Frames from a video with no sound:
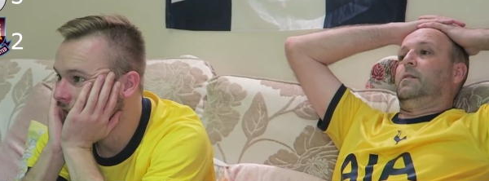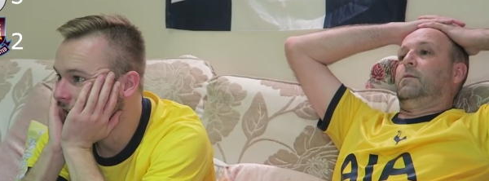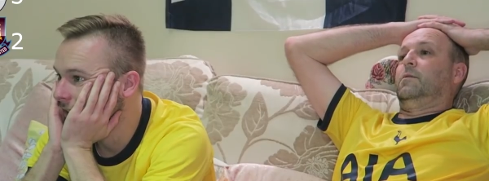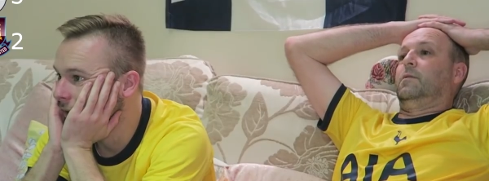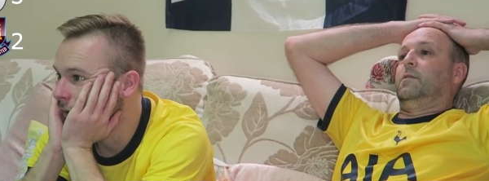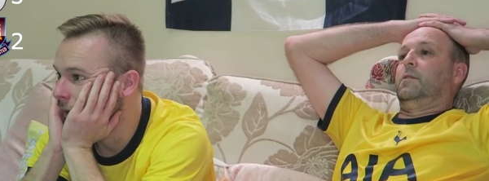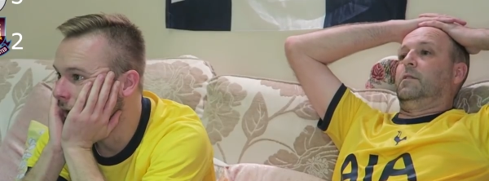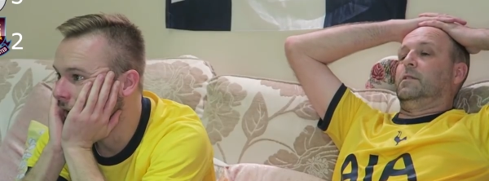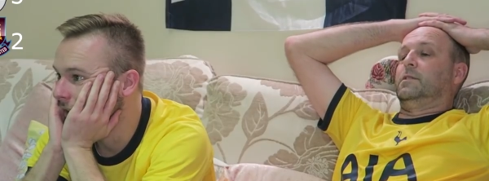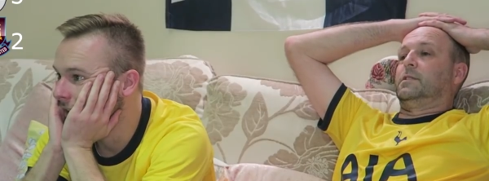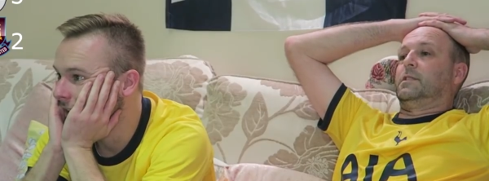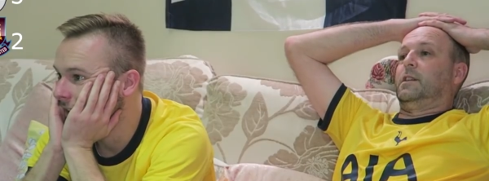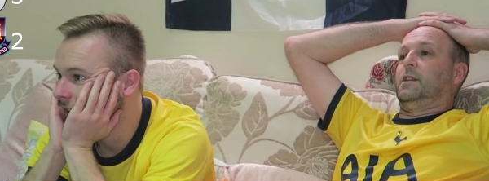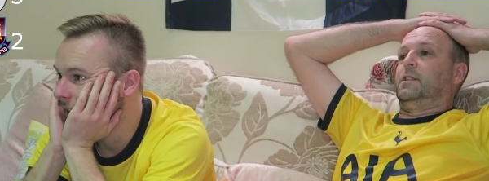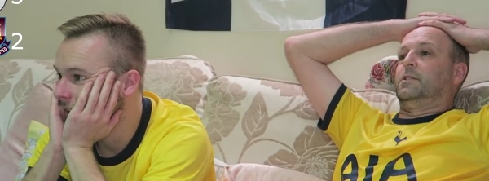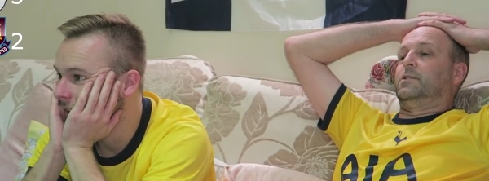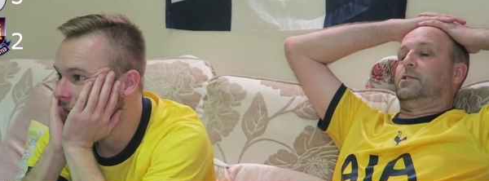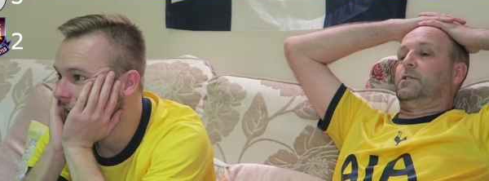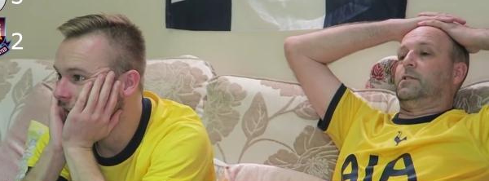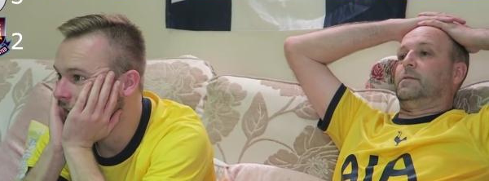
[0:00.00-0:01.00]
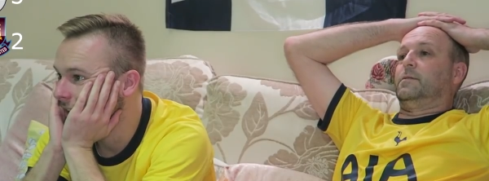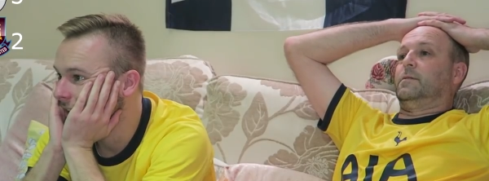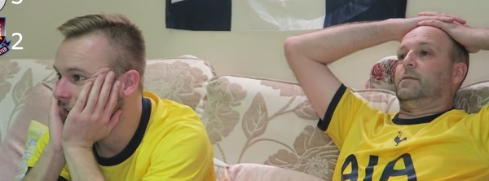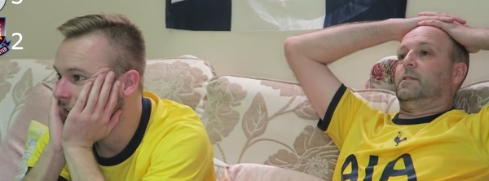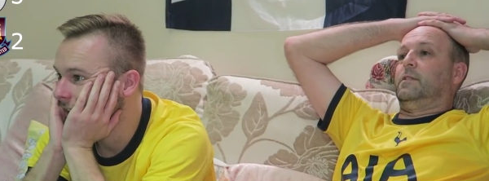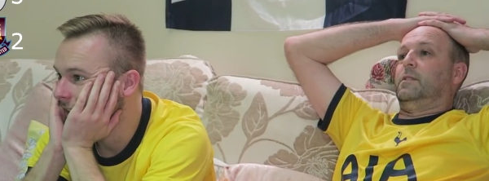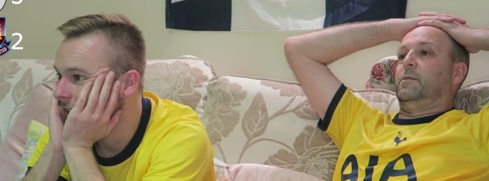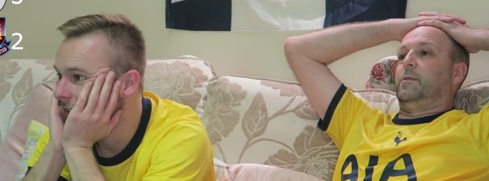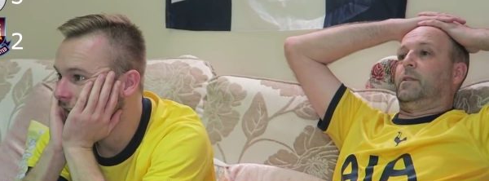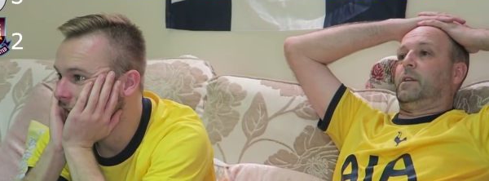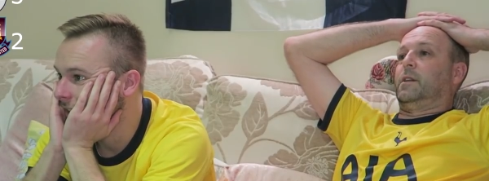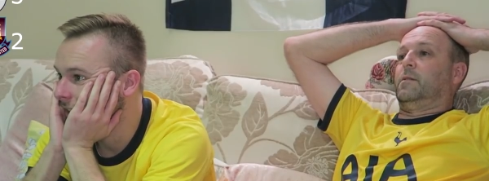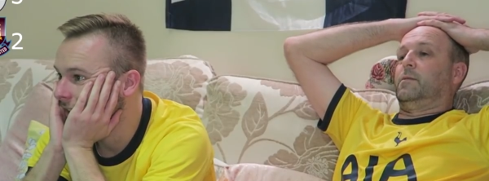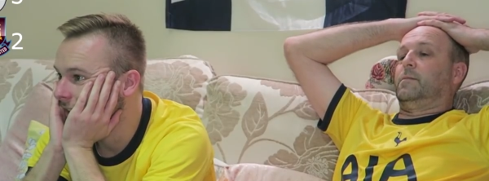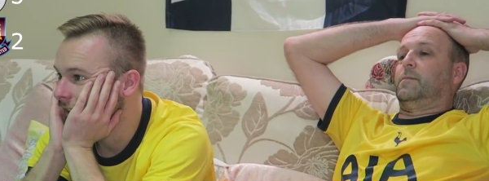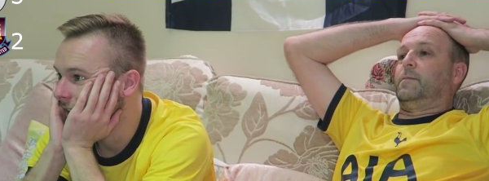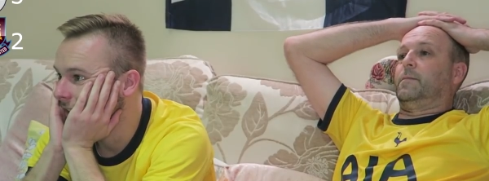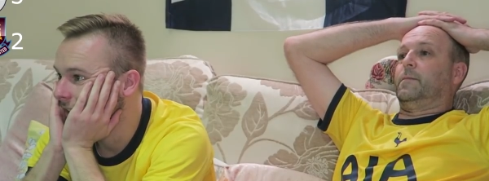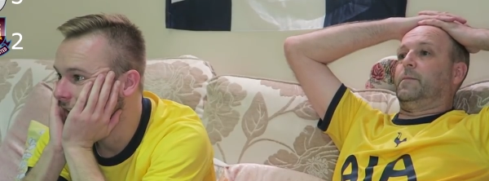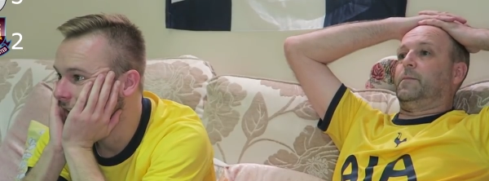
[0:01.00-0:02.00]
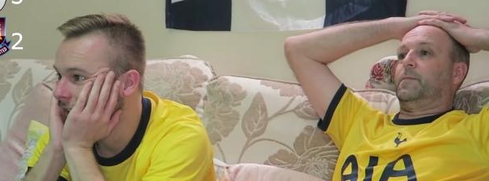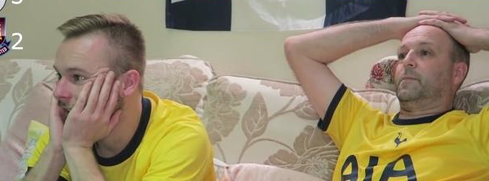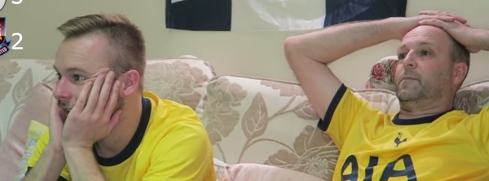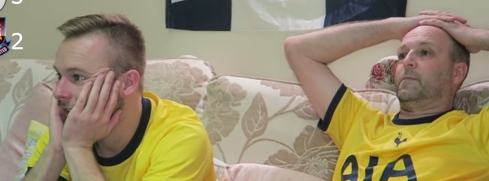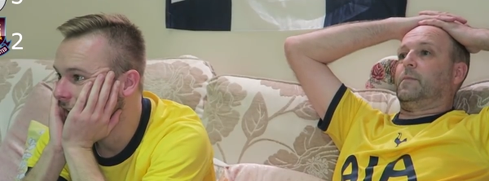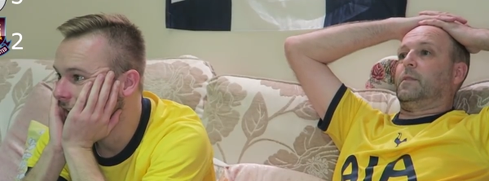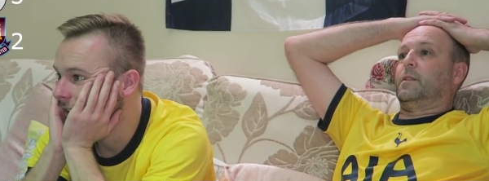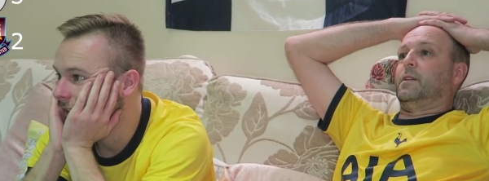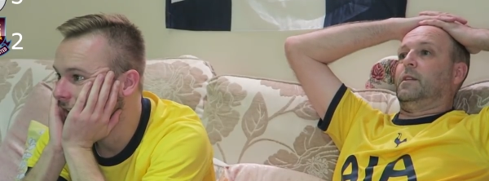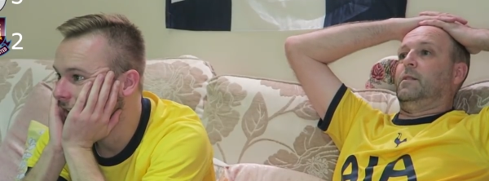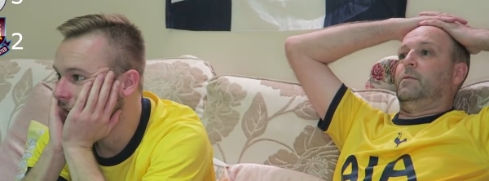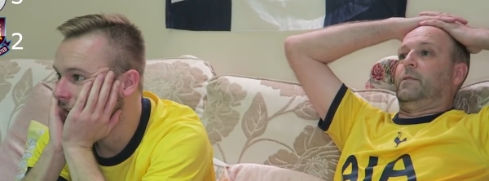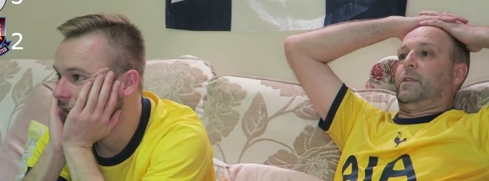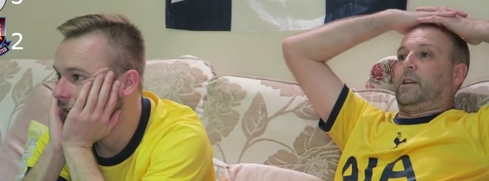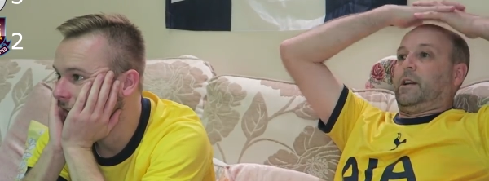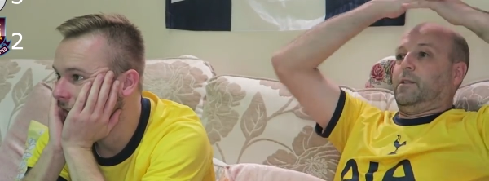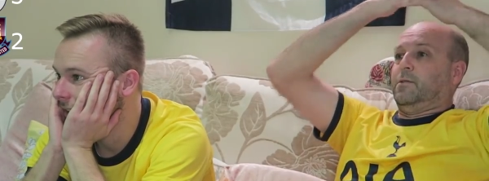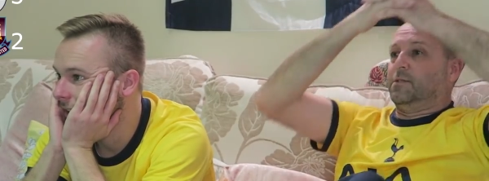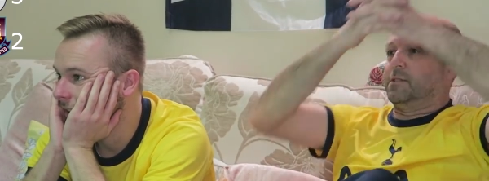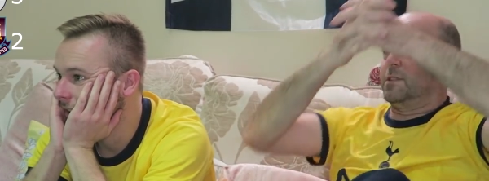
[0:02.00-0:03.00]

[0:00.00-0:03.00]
Speaker 1: Go on. There we go.